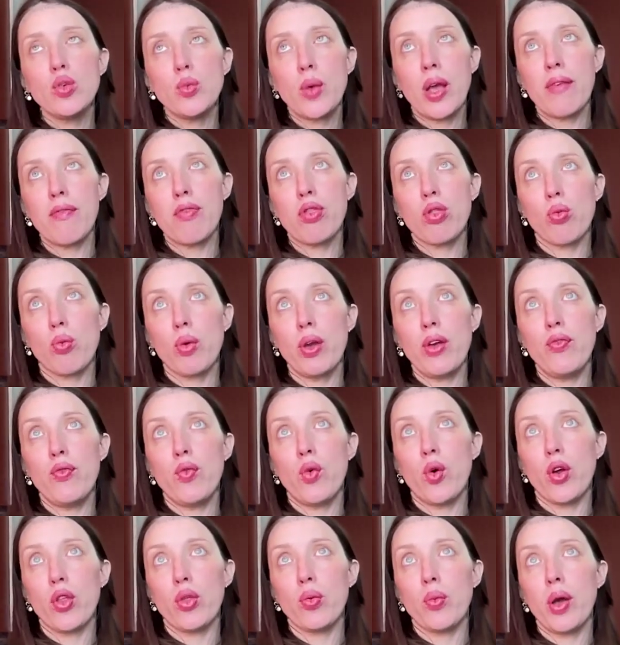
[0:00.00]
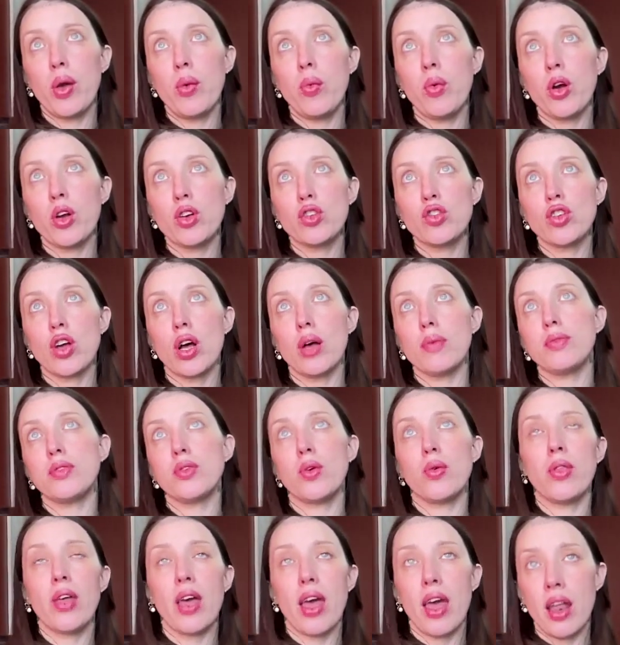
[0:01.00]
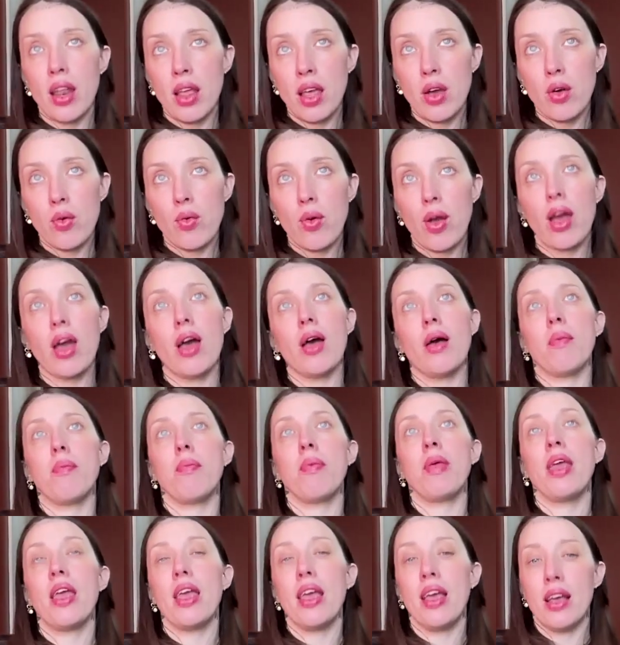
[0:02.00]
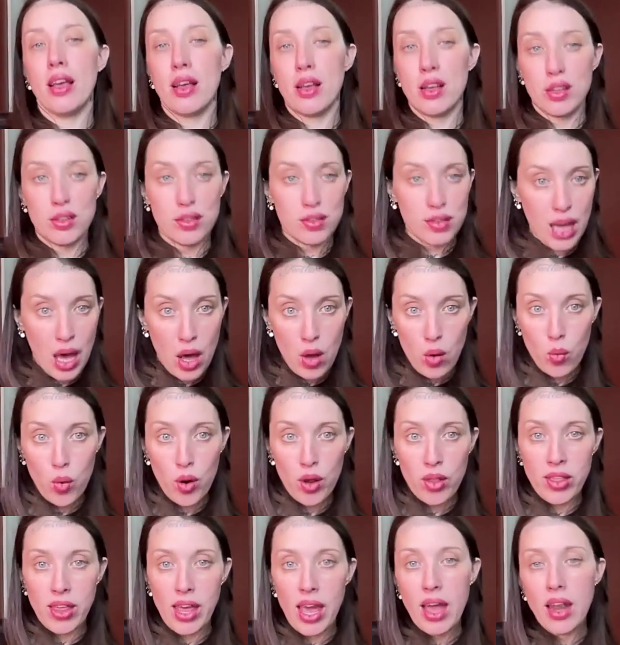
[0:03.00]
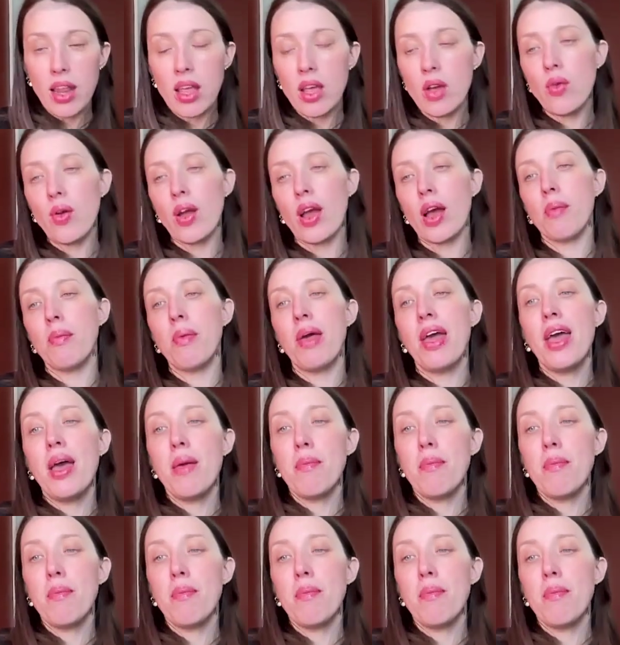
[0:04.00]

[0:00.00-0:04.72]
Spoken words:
We have 3 fourth way workshops. So, the Enneagram is how to work the Enneagram.